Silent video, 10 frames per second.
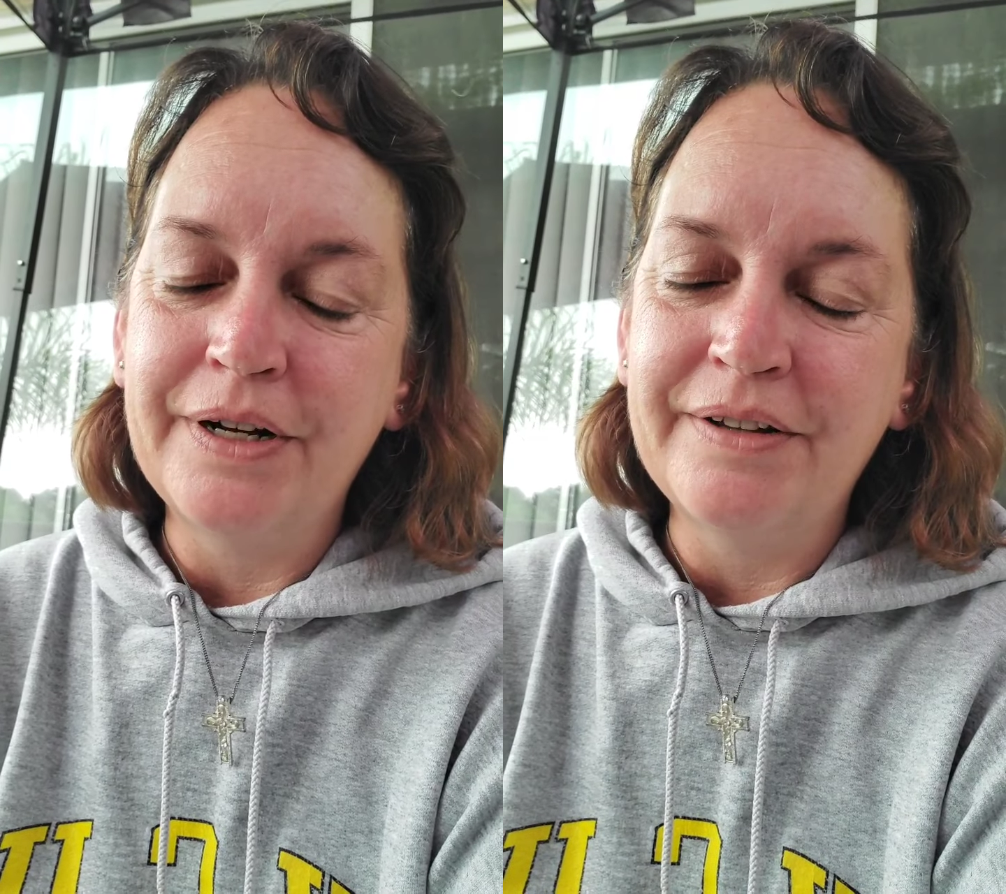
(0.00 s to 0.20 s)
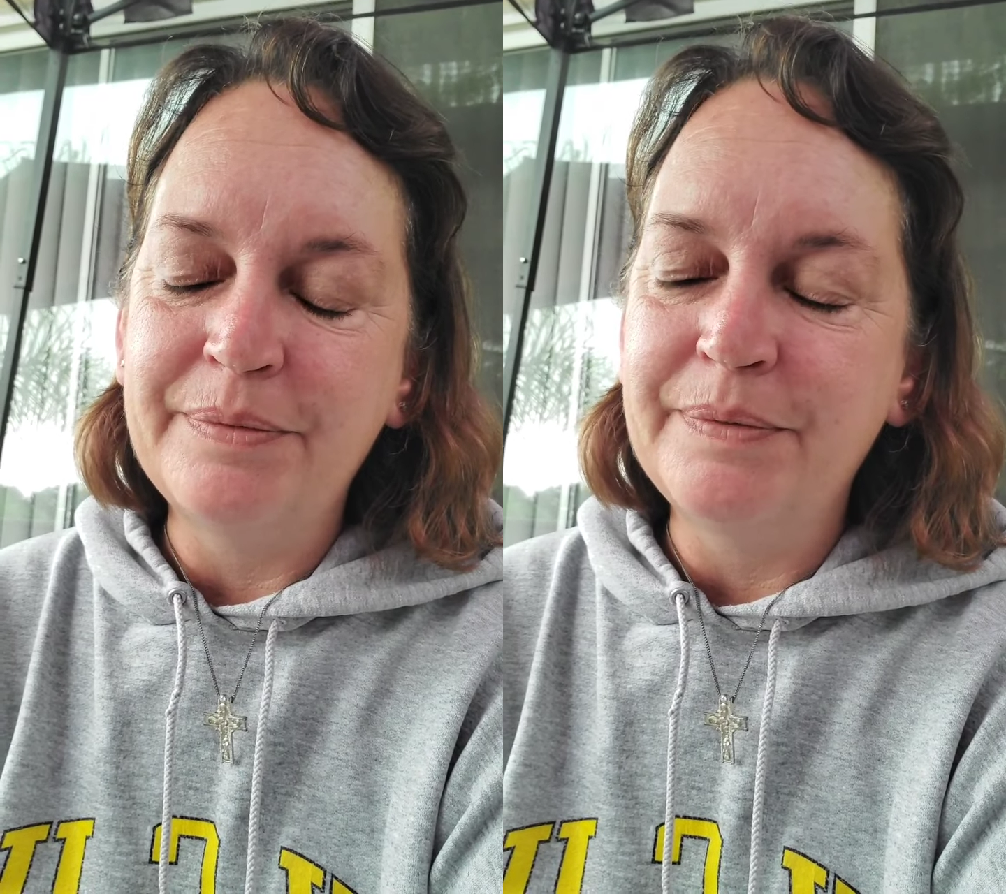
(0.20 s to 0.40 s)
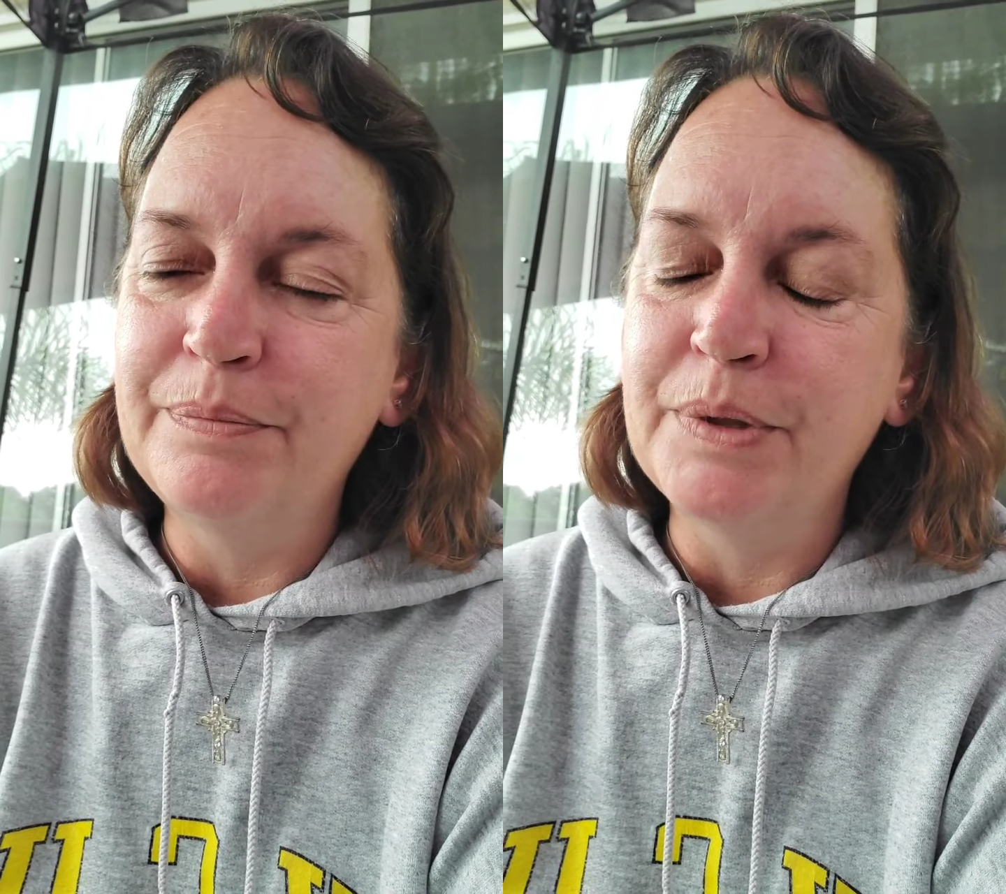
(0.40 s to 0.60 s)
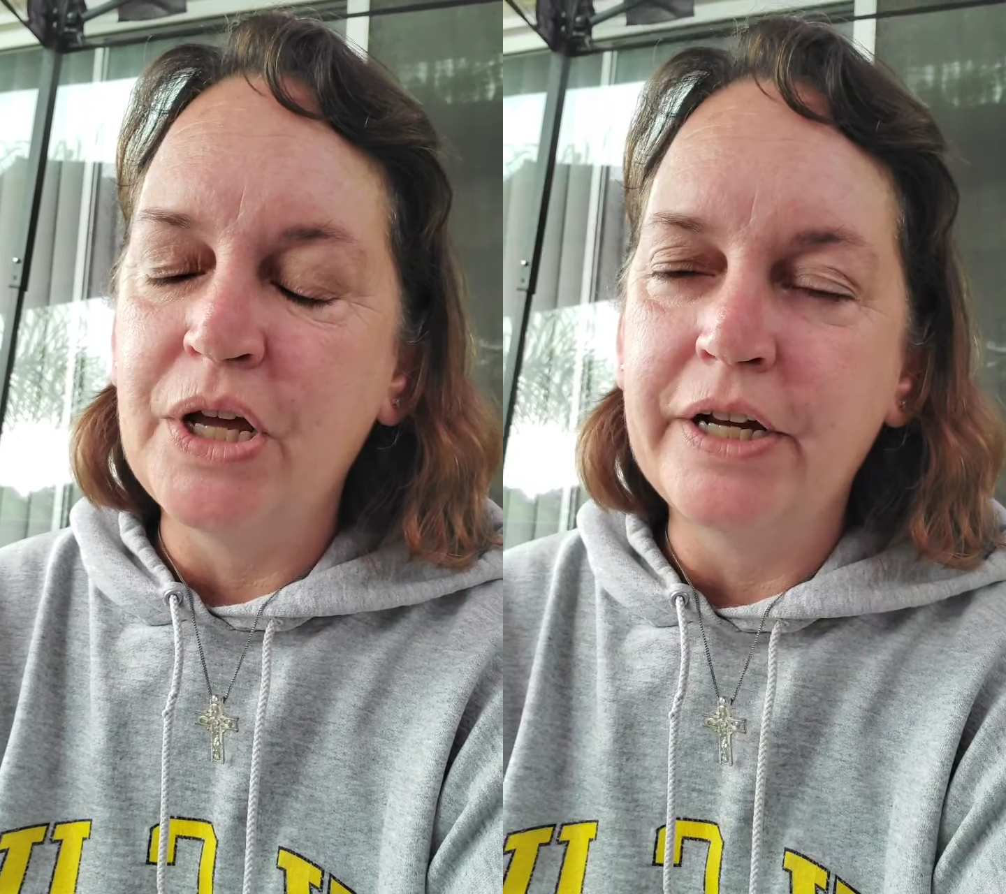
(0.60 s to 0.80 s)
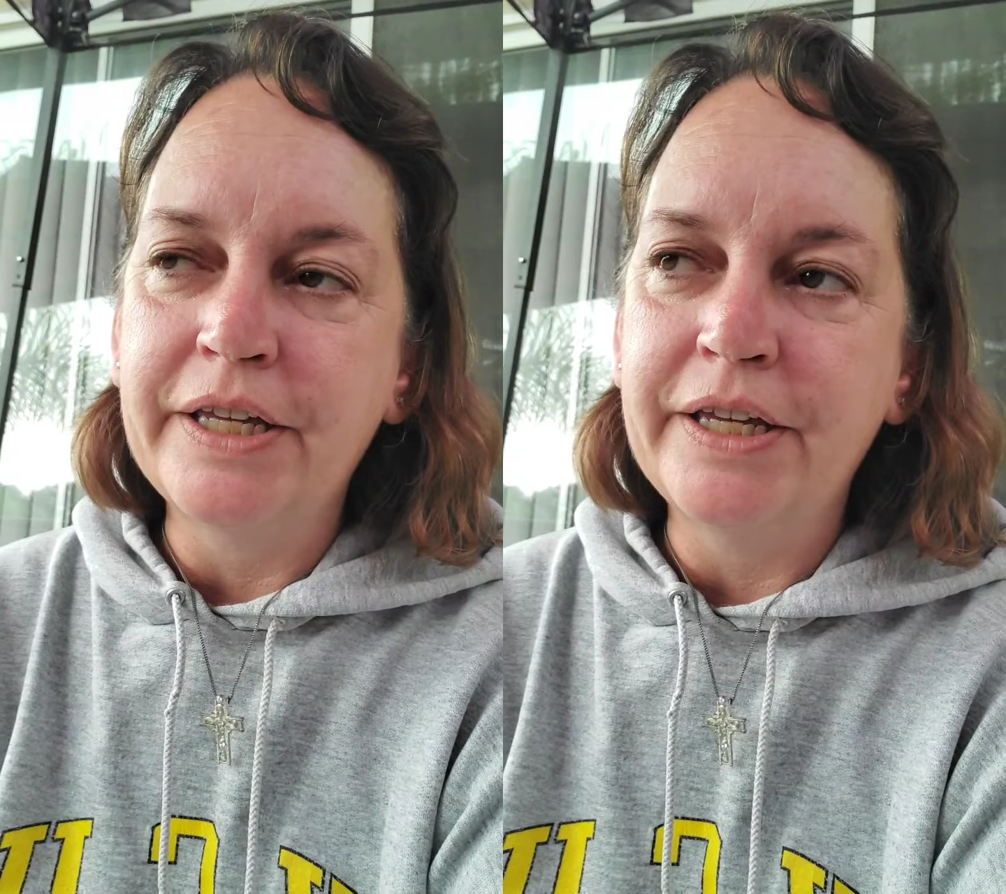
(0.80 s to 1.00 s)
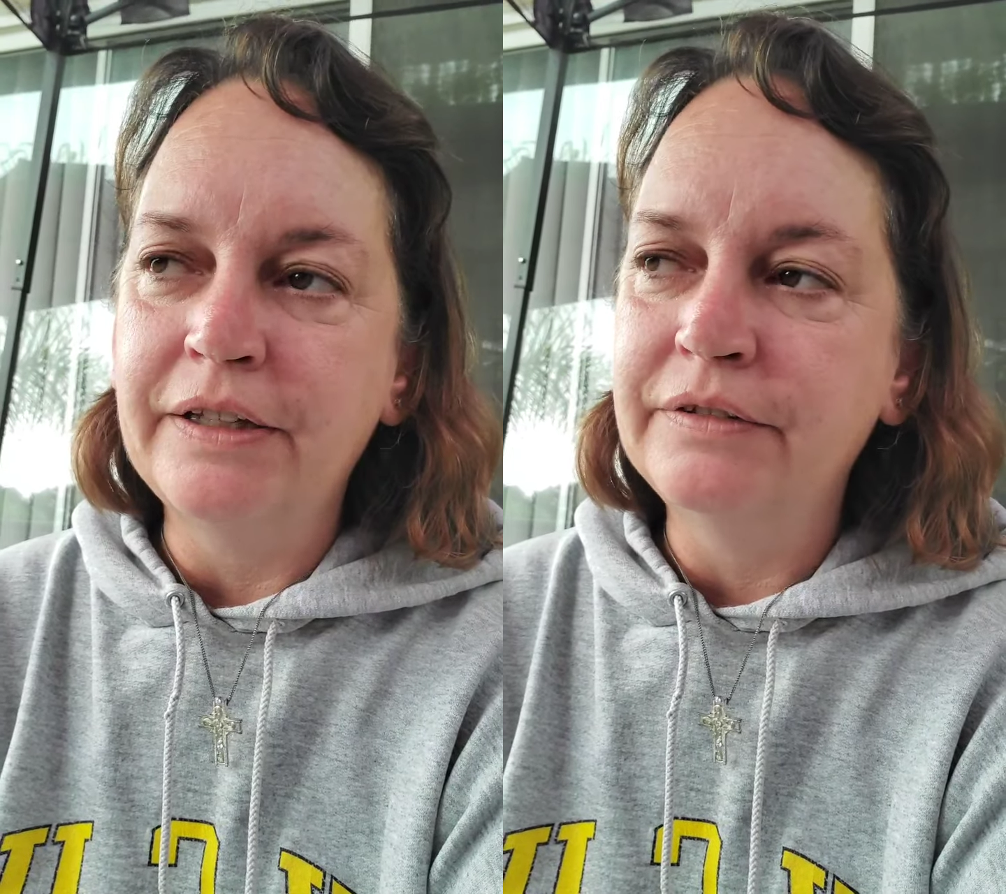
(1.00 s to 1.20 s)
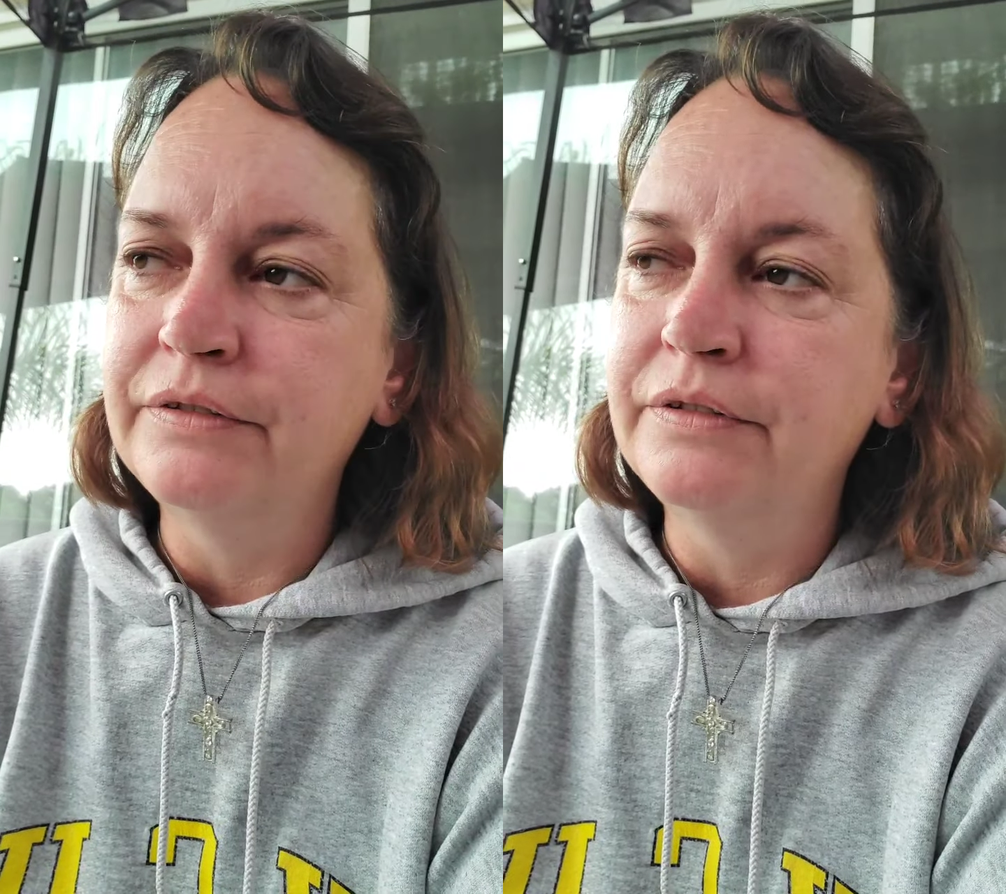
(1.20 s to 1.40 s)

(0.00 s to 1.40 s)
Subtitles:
I've been blocking